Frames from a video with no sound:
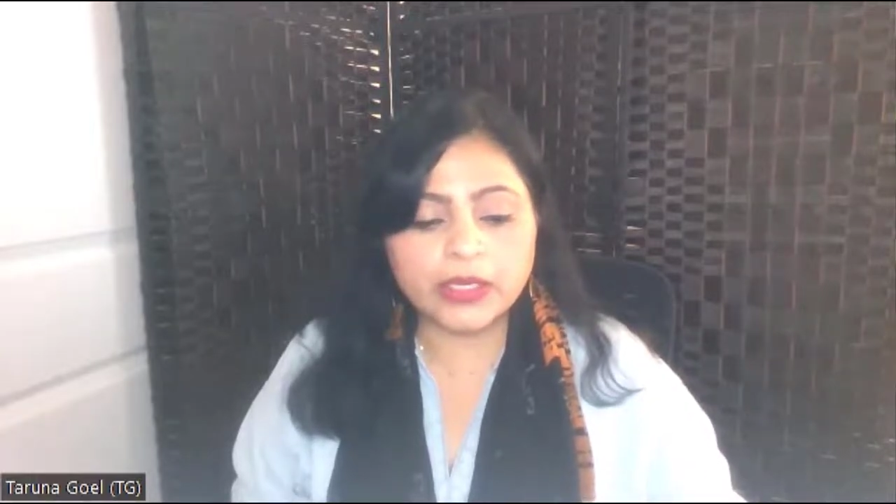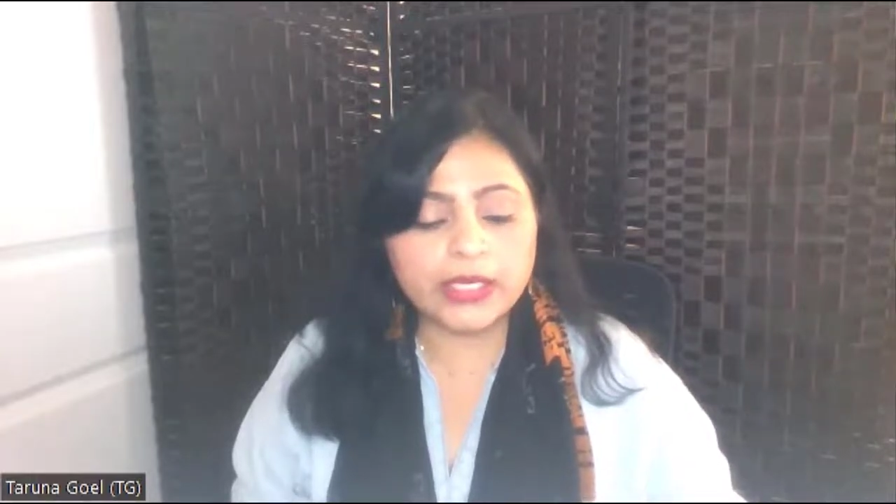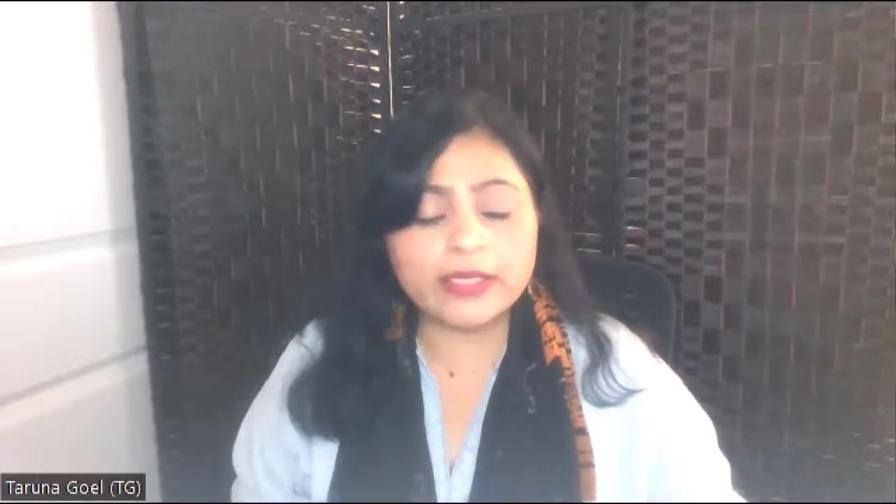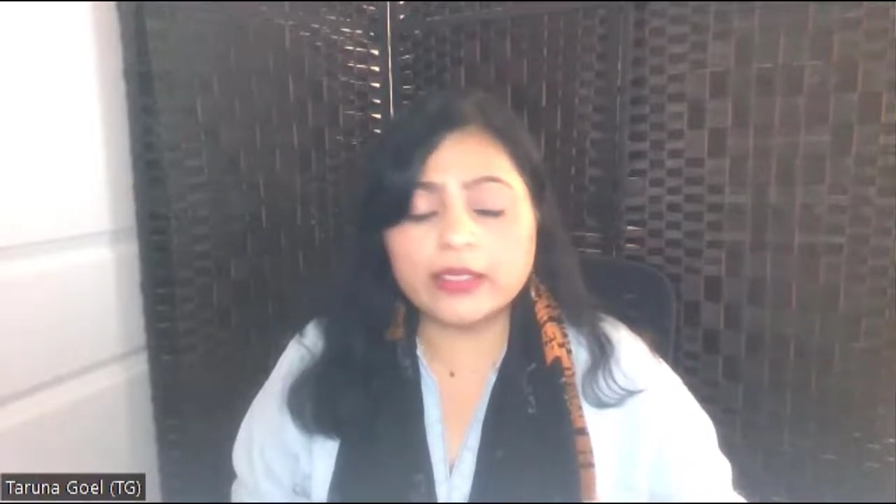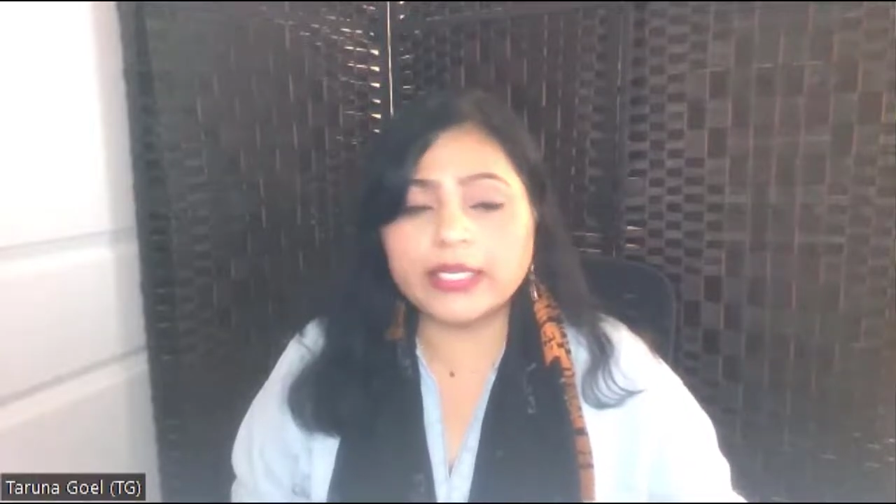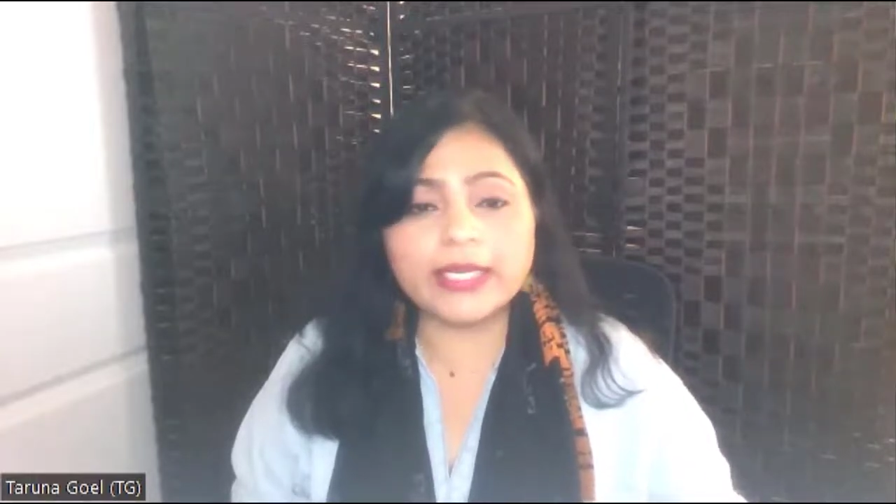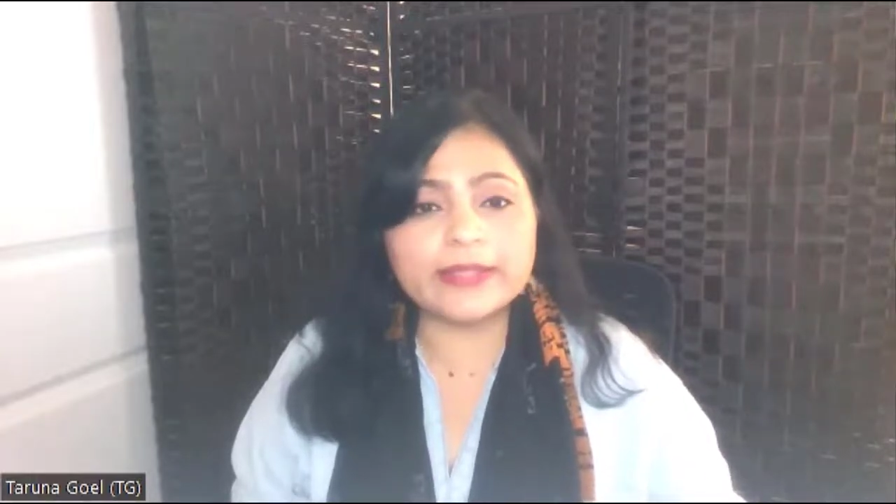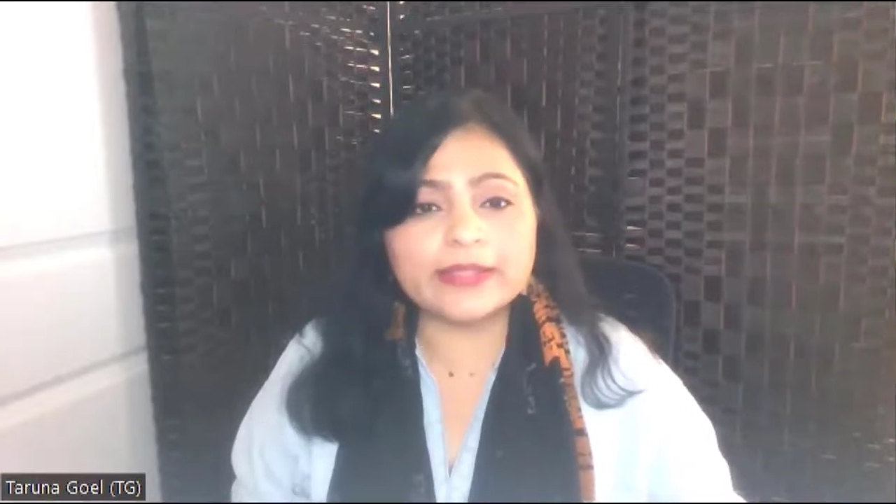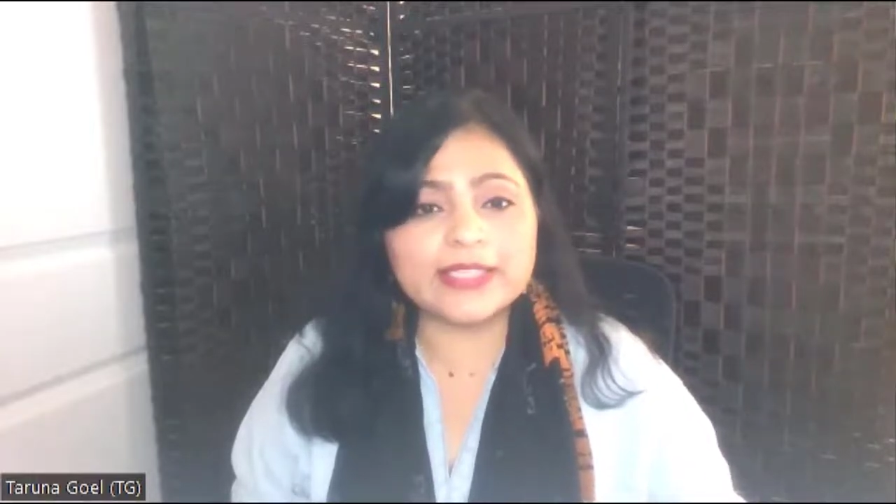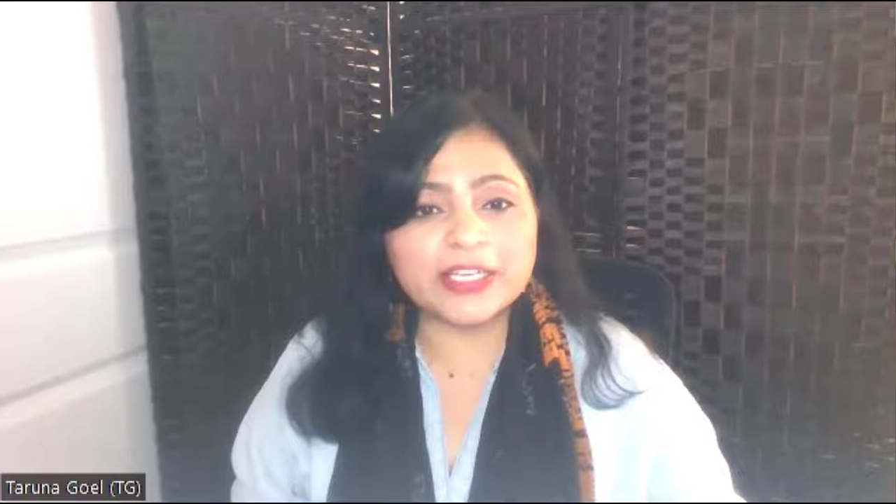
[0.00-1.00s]
E-Learning
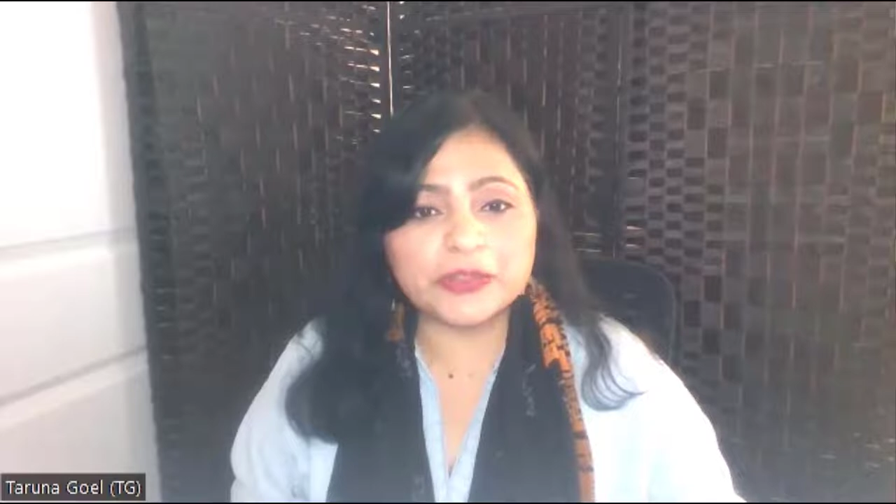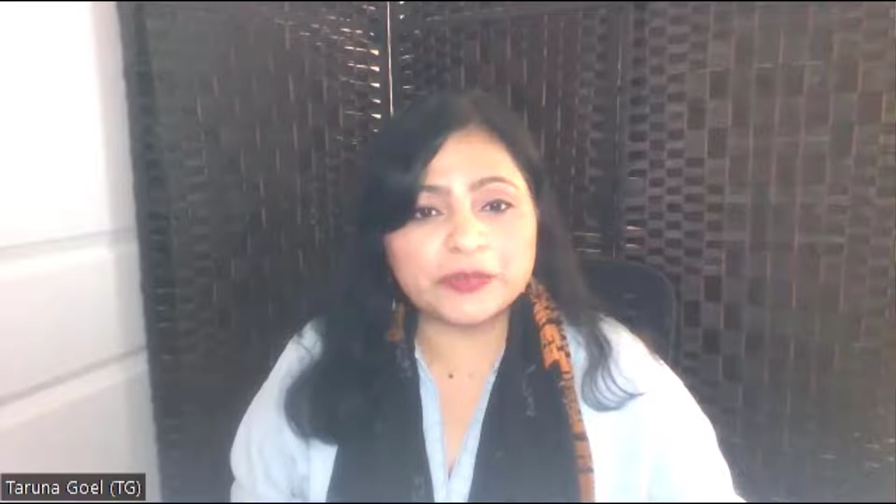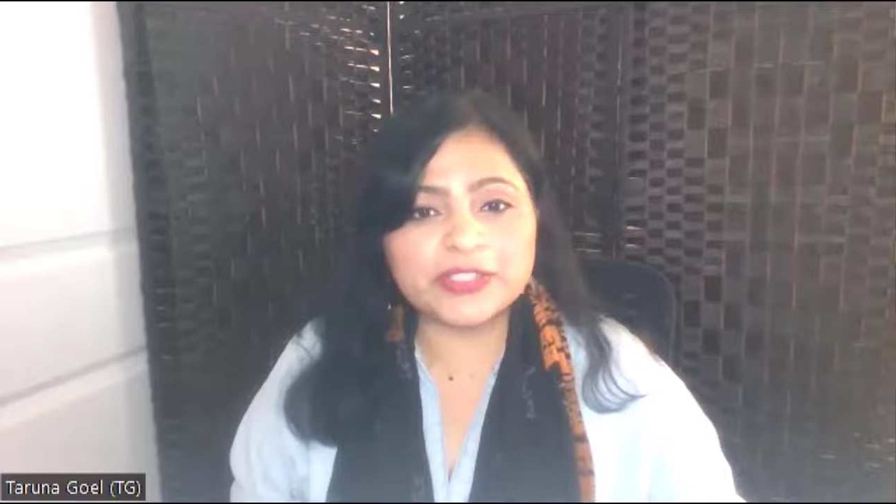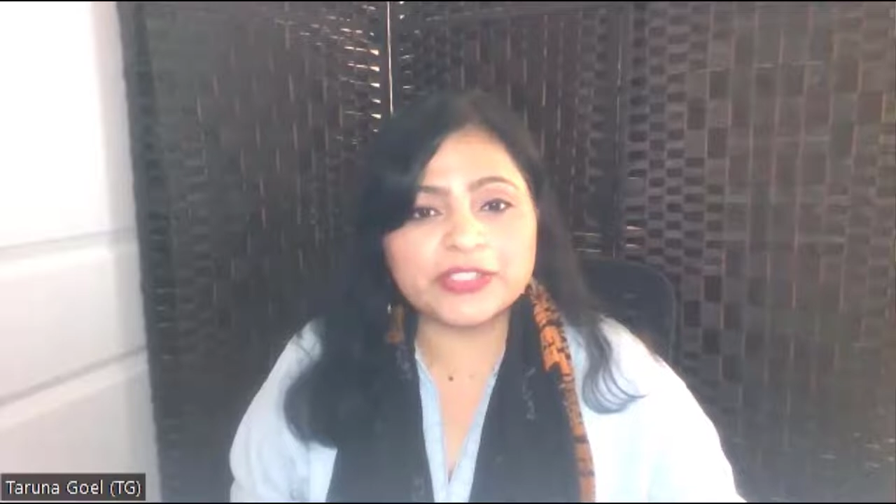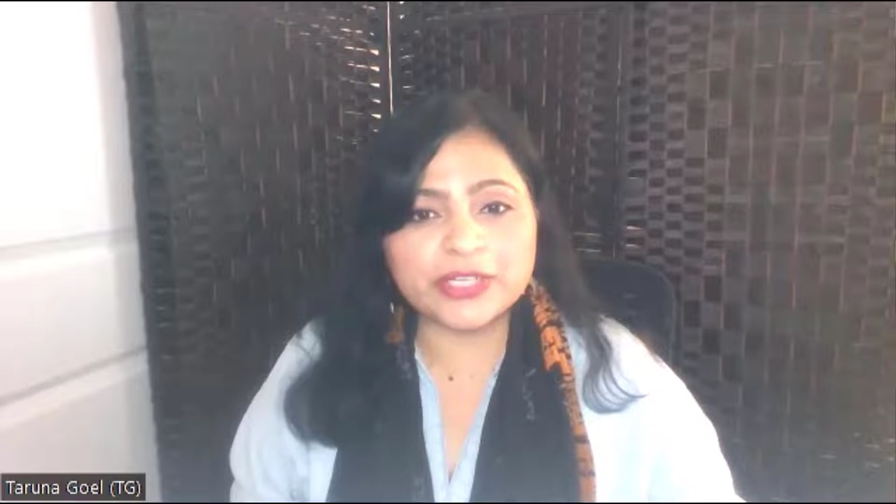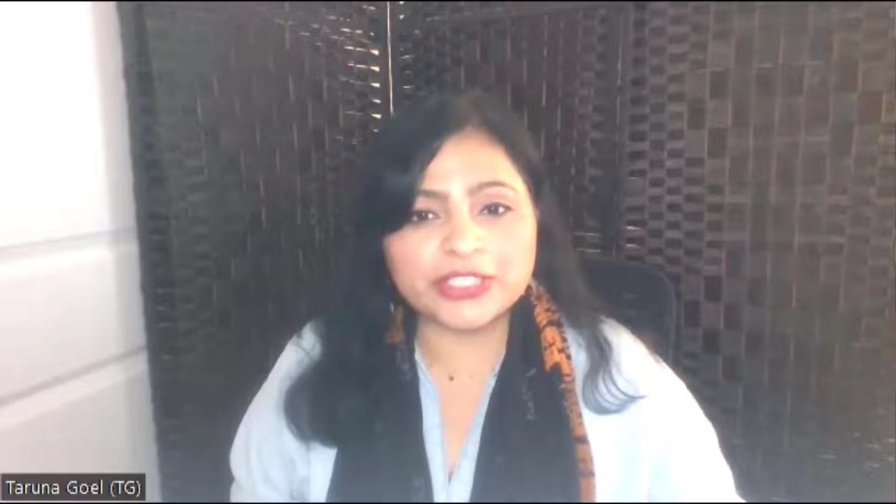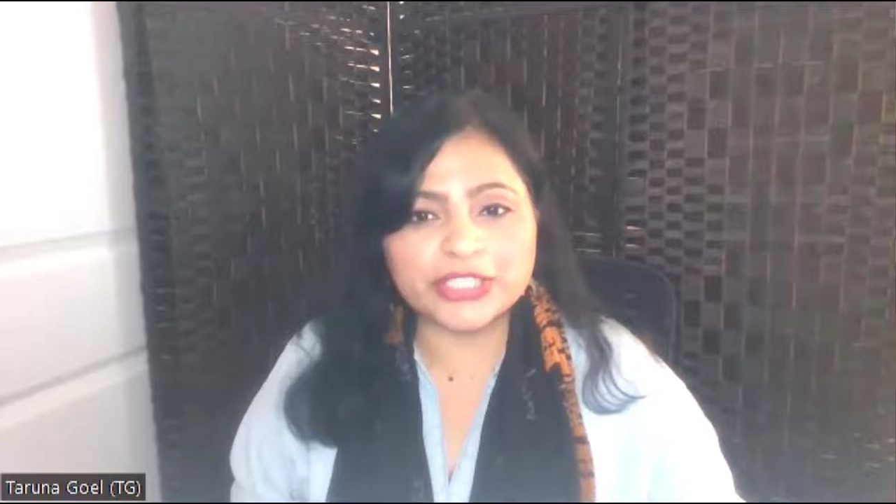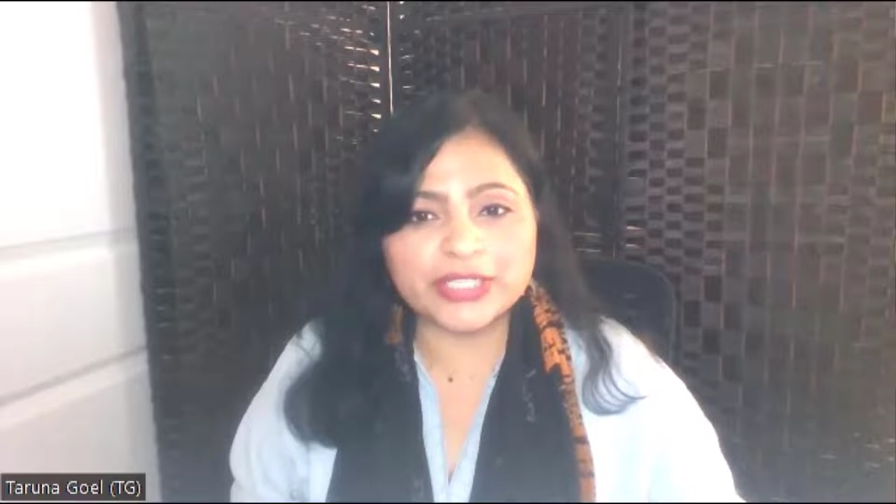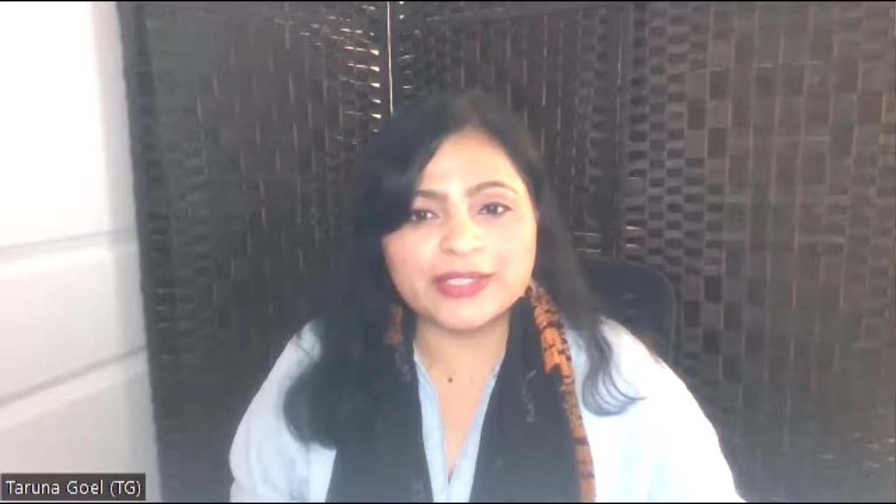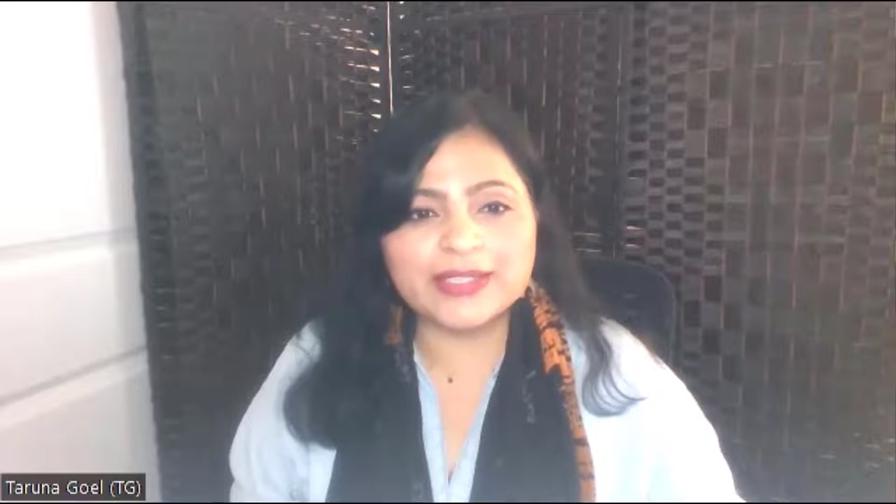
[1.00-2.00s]
and the Science of
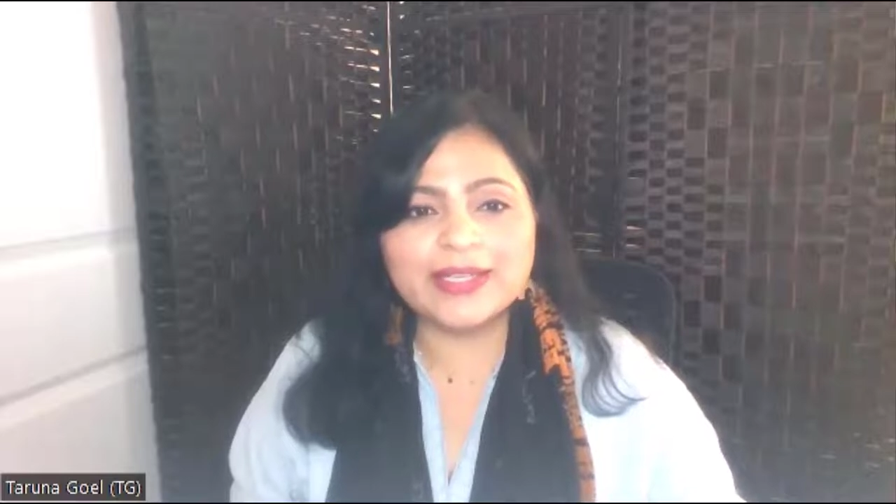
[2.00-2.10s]
Instruction